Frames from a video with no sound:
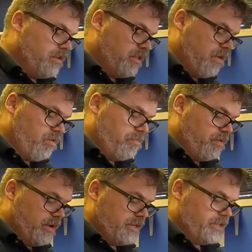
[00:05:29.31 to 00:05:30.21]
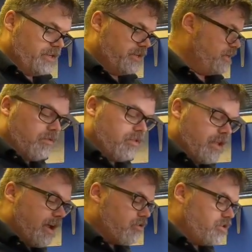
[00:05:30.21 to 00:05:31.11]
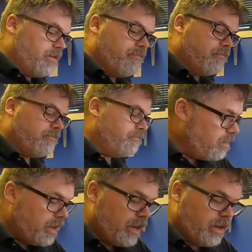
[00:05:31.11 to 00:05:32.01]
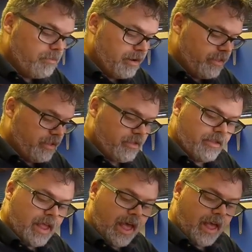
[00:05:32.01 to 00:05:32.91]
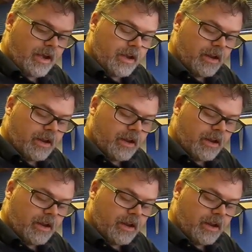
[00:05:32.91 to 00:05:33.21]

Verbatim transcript: Then we'll put, what's next, Jim? We got a little bit of this and that,